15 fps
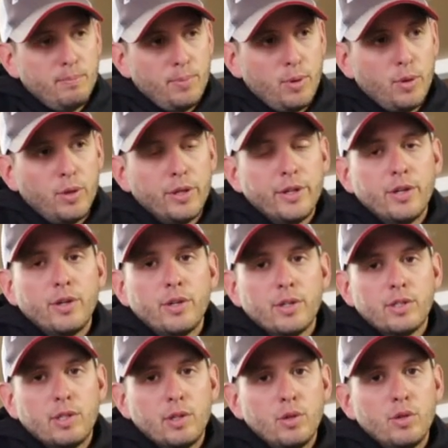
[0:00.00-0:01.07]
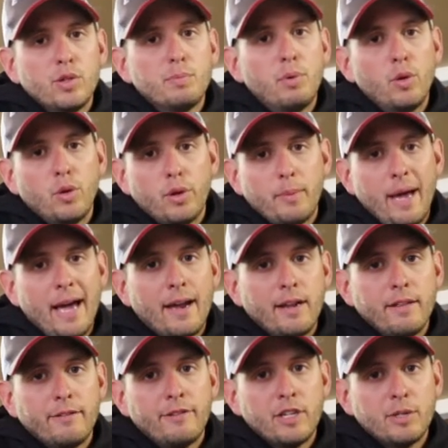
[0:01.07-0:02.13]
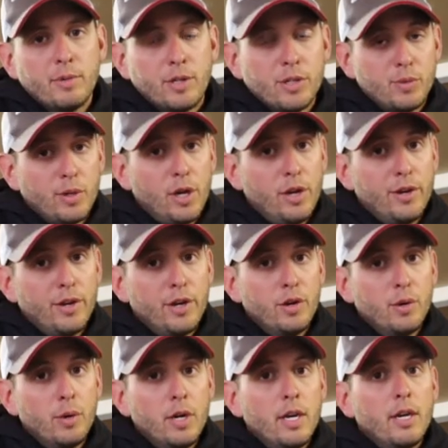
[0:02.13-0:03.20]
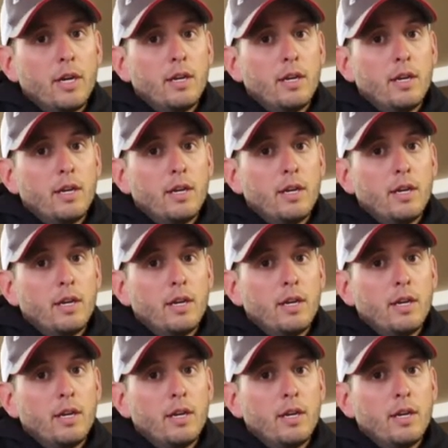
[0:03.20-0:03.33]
pulling the hooks loose, pulling them out of the fish, because we all know